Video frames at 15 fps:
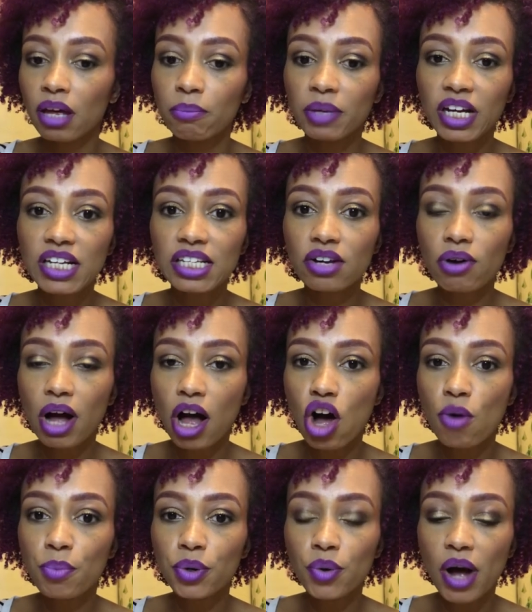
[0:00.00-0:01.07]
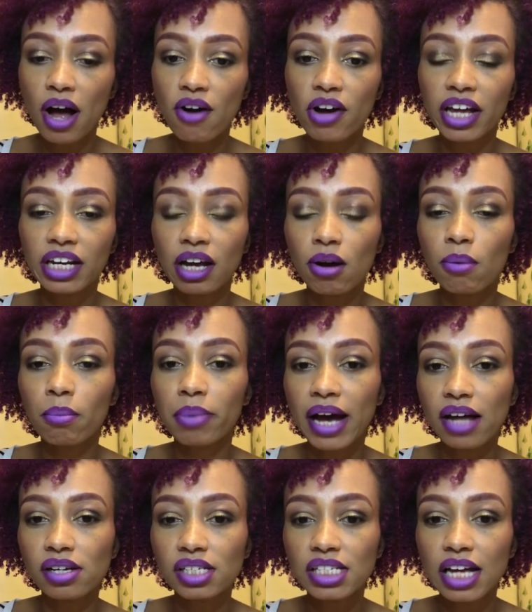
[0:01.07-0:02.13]
because it'll help you out and help
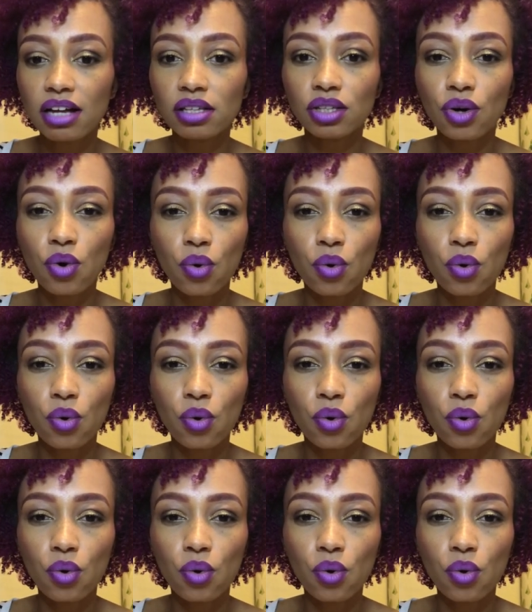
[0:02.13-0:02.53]
balance out the